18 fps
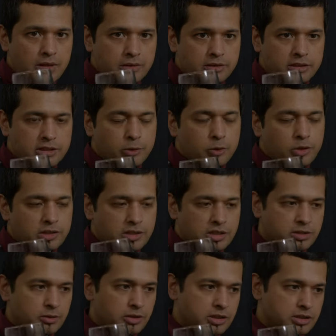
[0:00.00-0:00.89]
The squirt
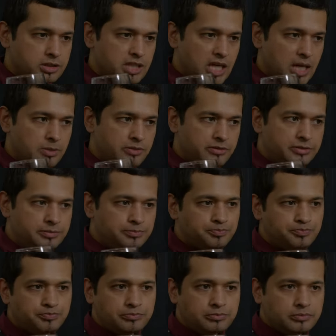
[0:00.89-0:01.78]
does a really good job of
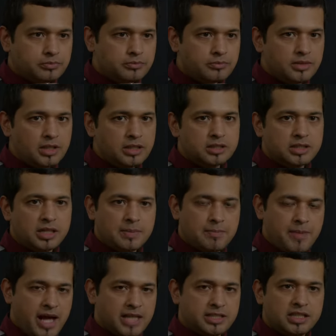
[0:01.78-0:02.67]
kind of
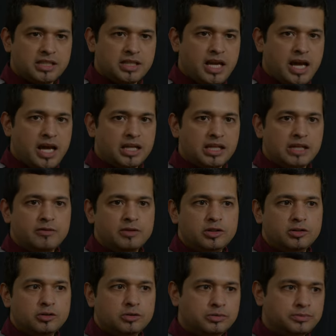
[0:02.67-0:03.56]
masking that and giving
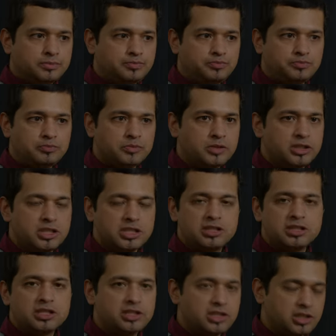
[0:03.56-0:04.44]
you just
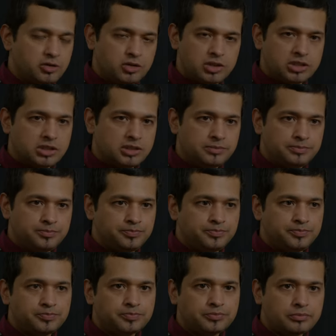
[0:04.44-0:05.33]
the citrus
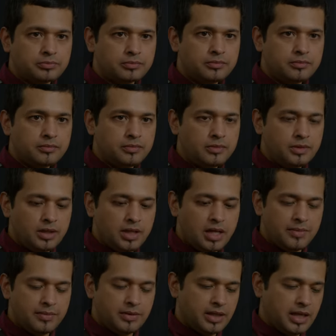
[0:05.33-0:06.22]

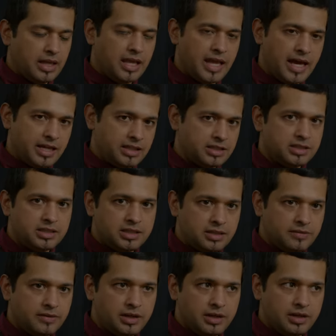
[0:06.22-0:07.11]
and that light
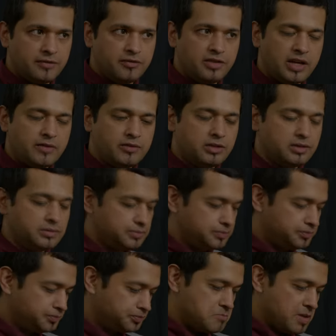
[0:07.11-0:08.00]
uh, flavor.
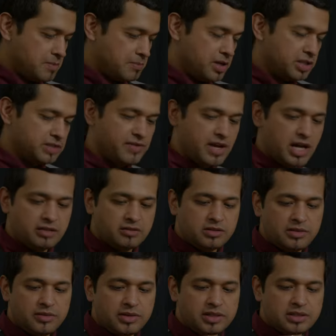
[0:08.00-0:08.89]
The best factor
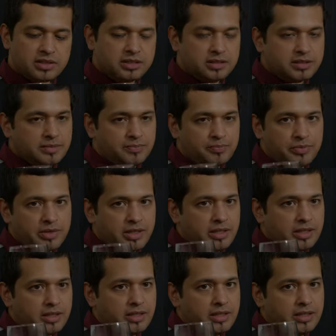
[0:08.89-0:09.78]
on this,
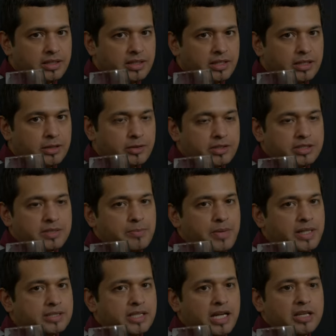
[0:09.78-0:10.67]
you know, it
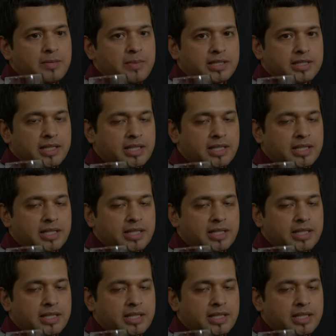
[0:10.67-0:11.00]
depends on how you mix it.